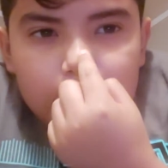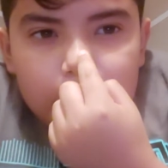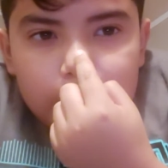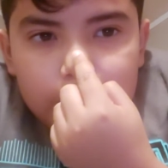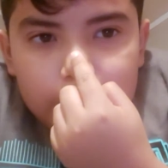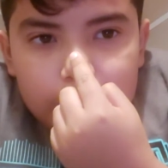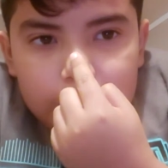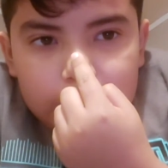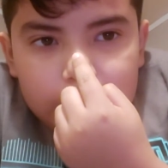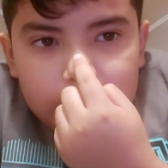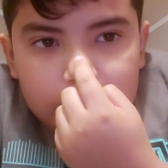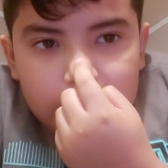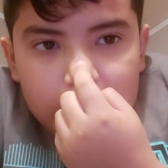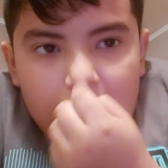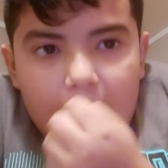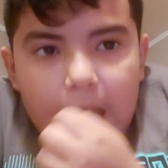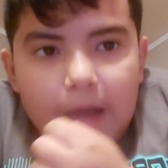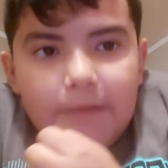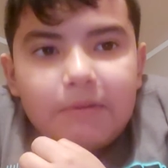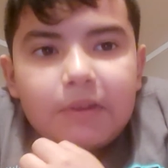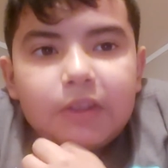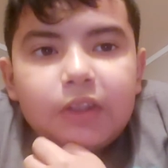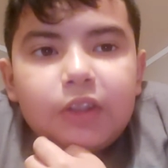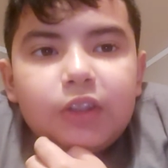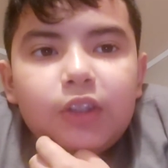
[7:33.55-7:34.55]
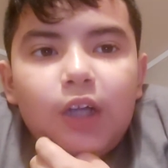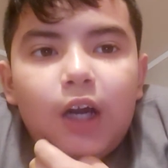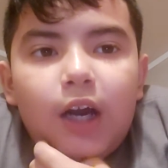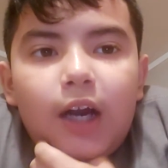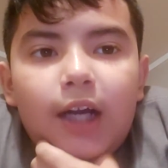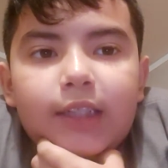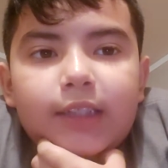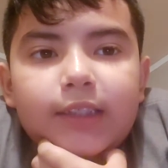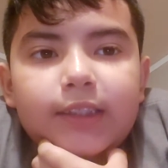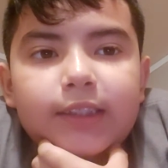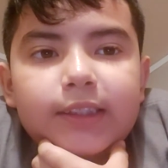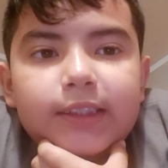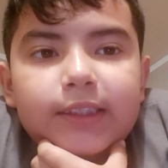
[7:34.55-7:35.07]
we're gonna have a
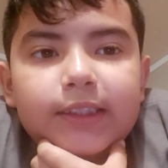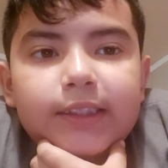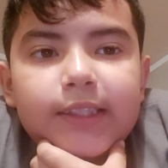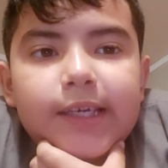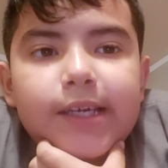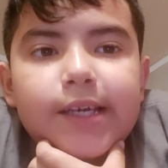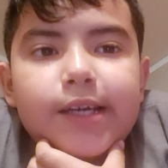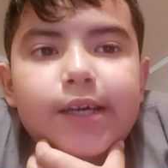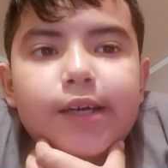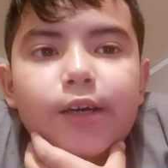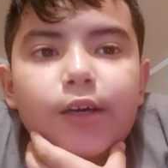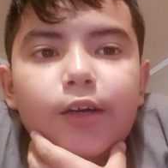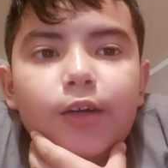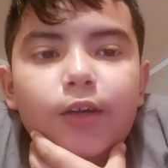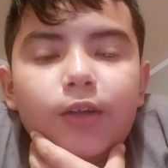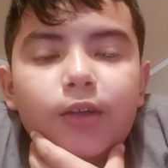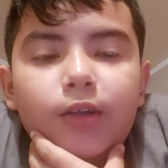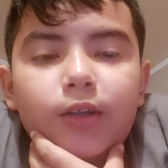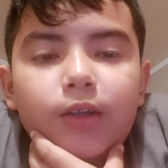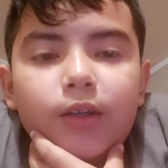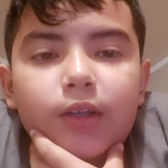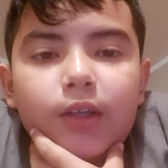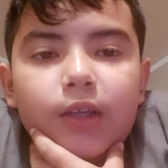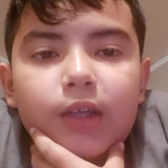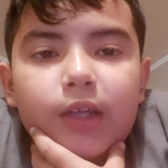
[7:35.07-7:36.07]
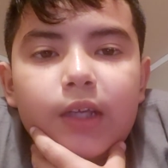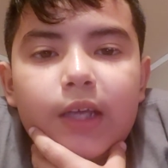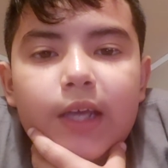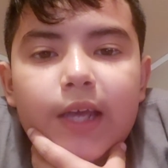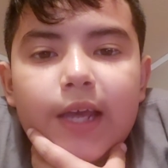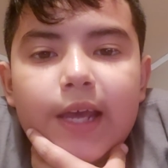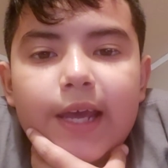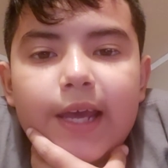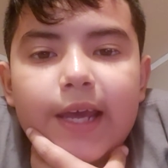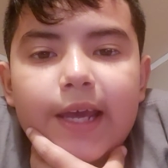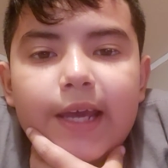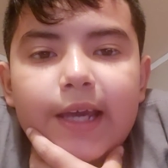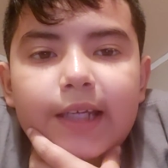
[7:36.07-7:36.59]
yard sale
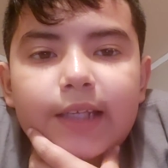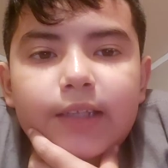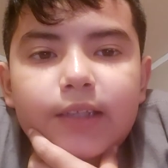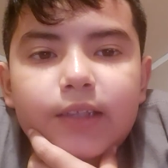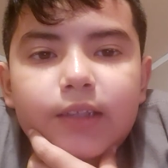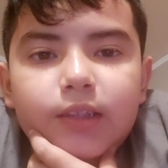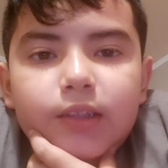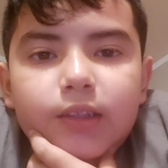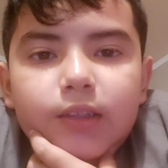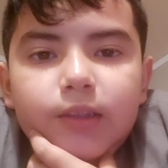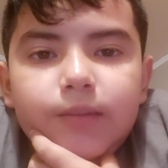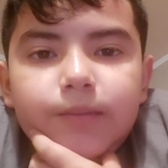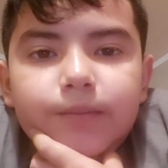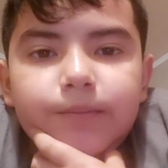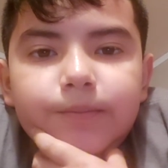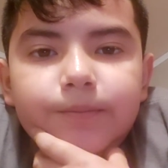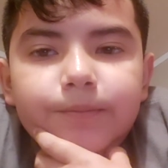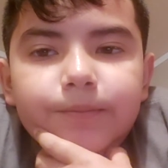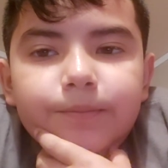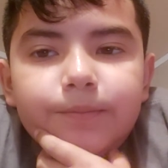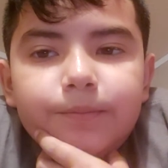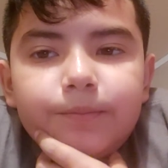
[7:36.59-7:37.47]
and um